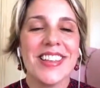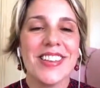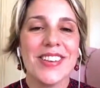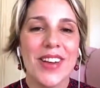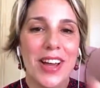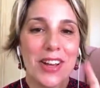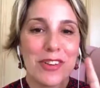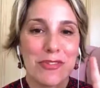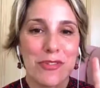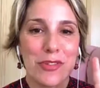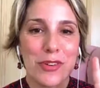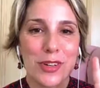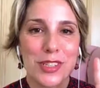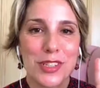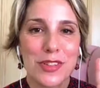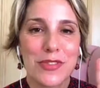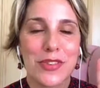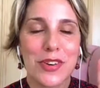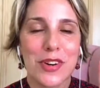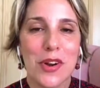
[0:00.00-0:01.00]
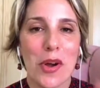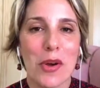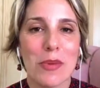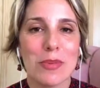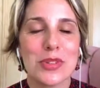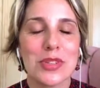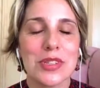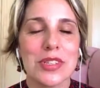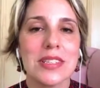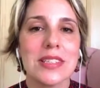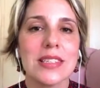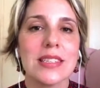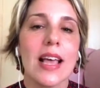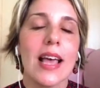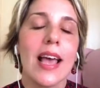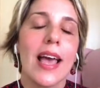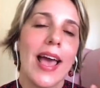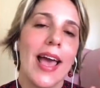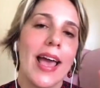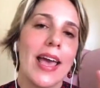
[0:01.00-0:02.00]
You had 4 different options,
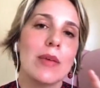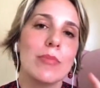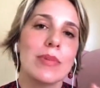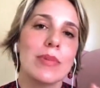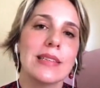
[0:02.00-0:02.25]
A,